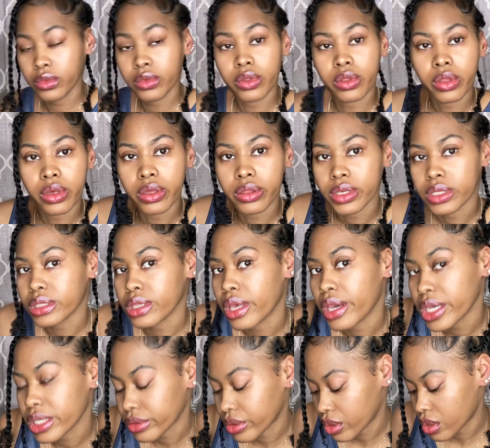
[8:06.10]
Clean this
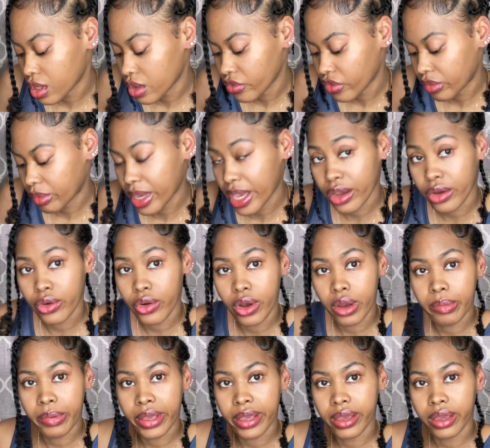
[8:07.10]
last one off with an alcohol
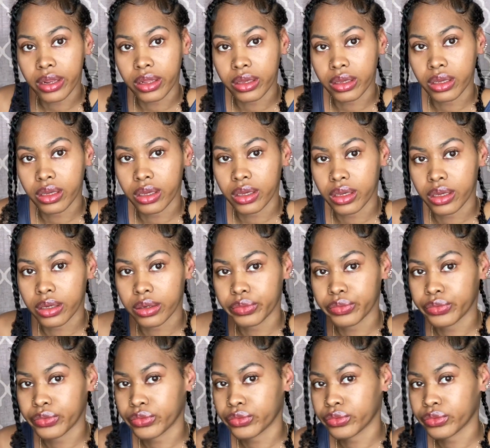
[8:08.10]
pad again.